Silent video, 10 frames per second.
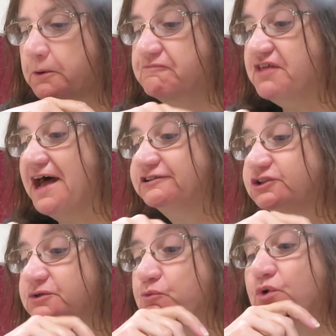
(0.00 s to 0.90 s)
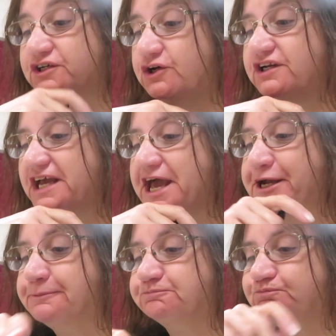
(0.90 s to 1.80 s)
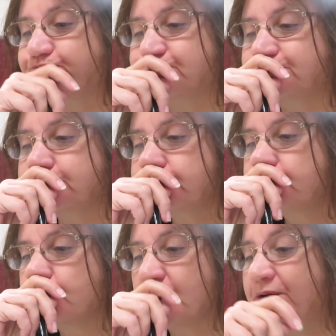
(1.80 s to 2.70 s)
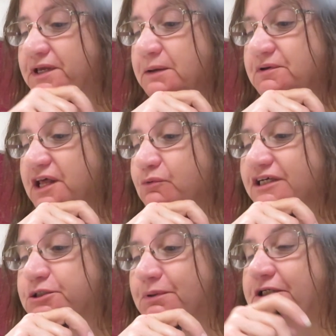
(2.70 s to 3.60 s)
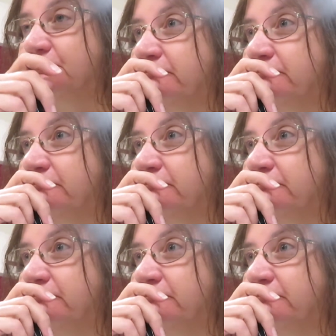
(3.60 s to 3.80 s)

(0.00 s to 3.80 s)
That's one good cake. I'm keeping that recipe.